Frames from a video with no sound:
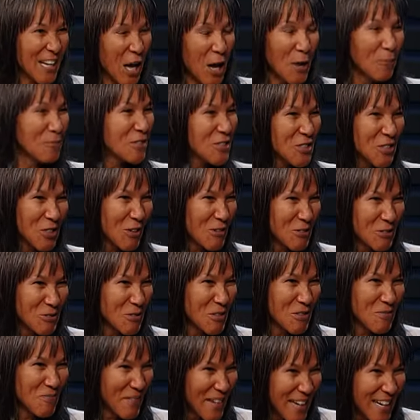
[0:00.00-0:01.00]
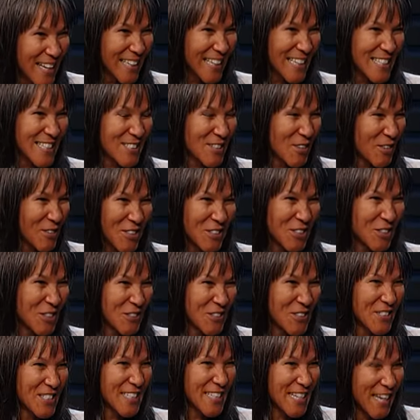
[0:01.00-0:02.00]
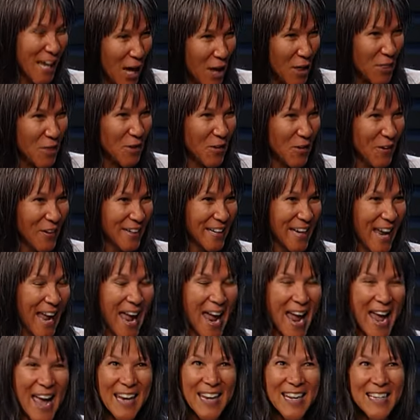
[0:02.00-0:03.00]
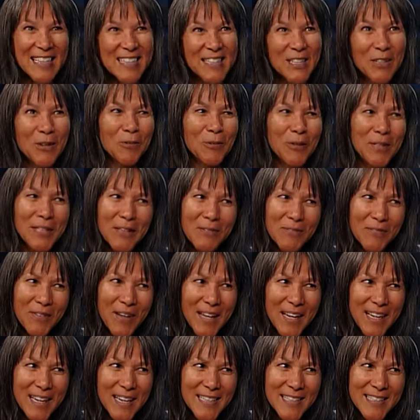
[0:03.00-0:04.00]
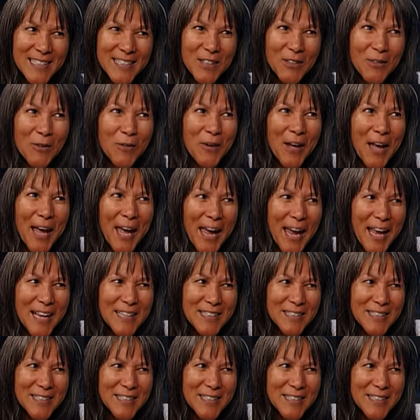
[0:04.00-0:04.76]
come to church with me. Let's go to church together. Mm -hmm. And, mm-hmm. and I said, well, Yvonne, I said, okay.